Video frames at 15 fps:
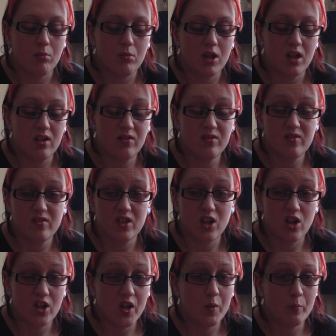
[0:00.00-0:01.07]
If,
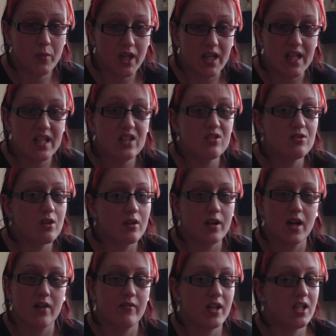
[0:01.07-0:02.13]
like me, you don't
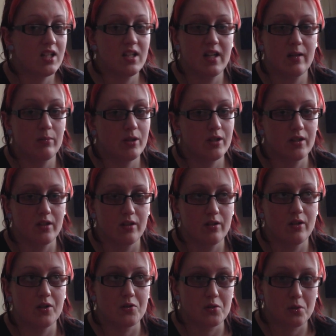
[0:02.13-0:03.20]
have any nearby you
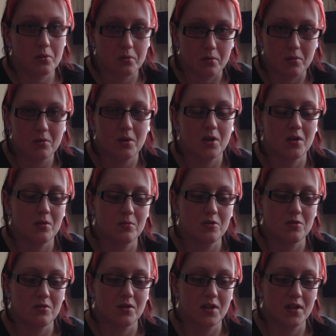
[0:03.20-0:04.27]
at all, and I'm
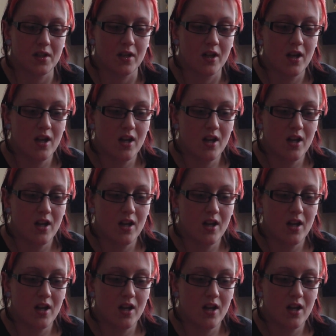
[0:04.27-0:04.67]
talking,